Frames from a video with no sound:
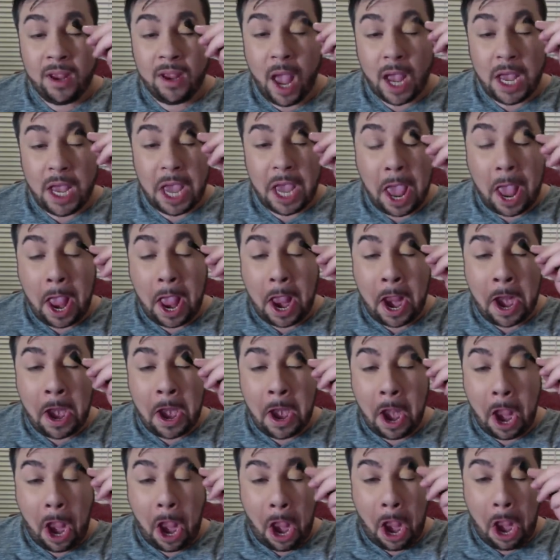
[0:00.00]
I can't
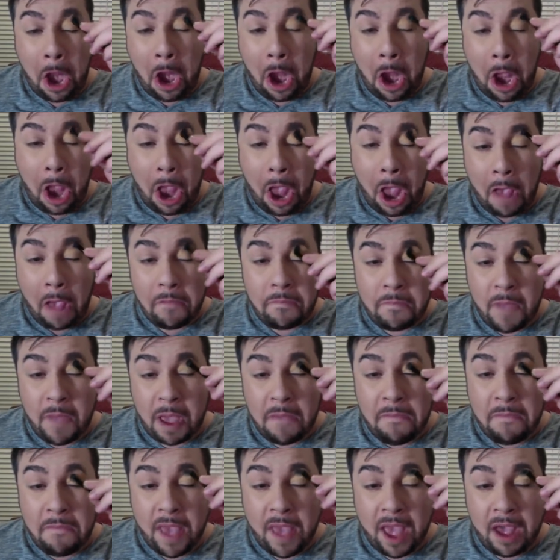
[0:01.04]
have my
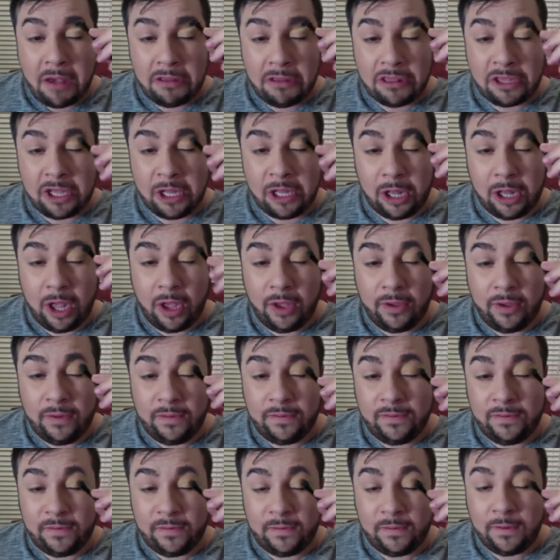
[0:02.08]
mouth
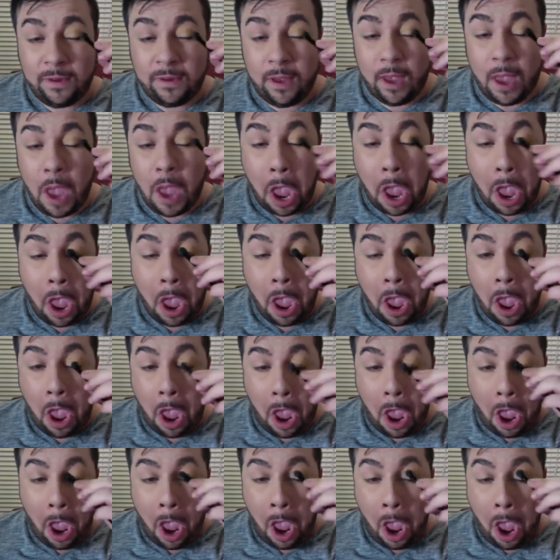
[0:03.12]
closed
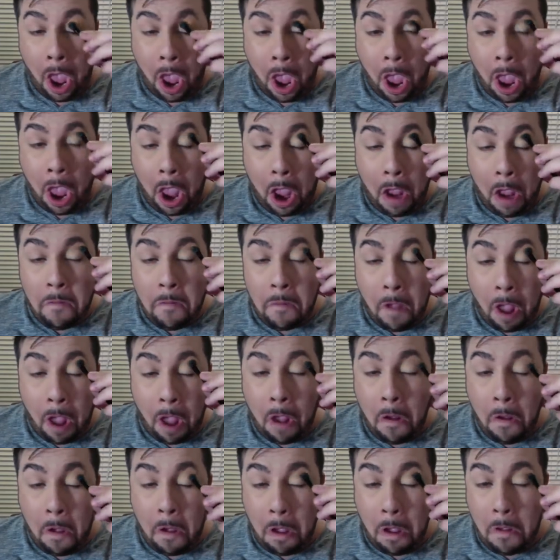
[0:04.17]
if I
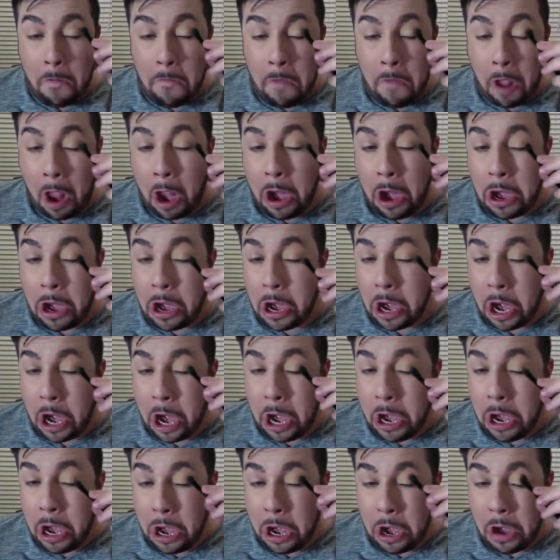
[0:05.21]
want my
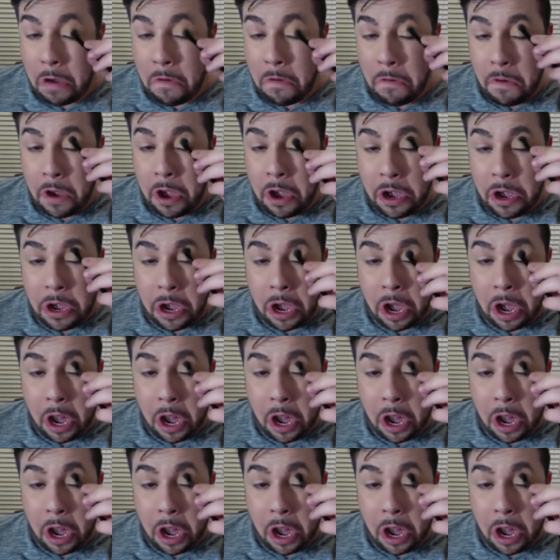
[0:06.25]
skin to be